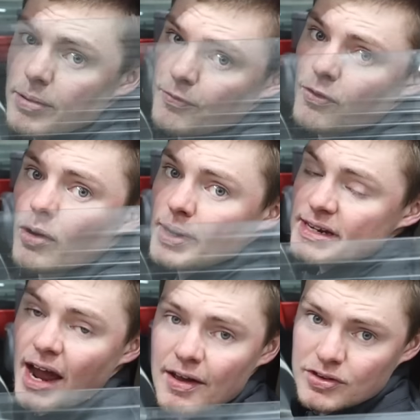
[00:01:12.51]
Before we
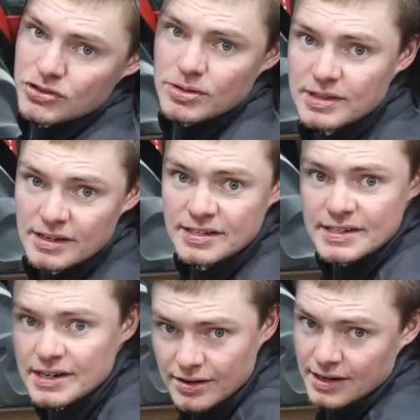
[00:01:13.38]
dive into this
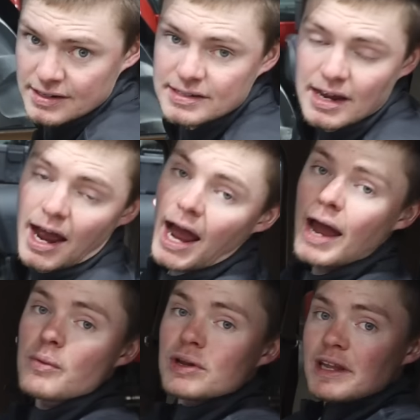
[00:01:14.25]
series,
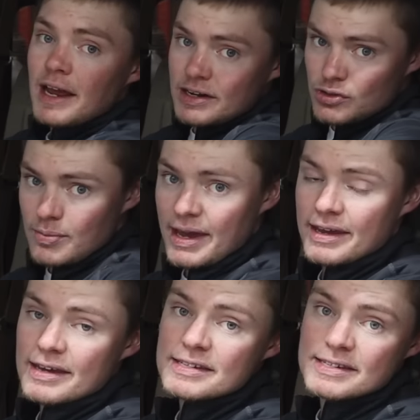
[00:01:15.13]
I would like to make a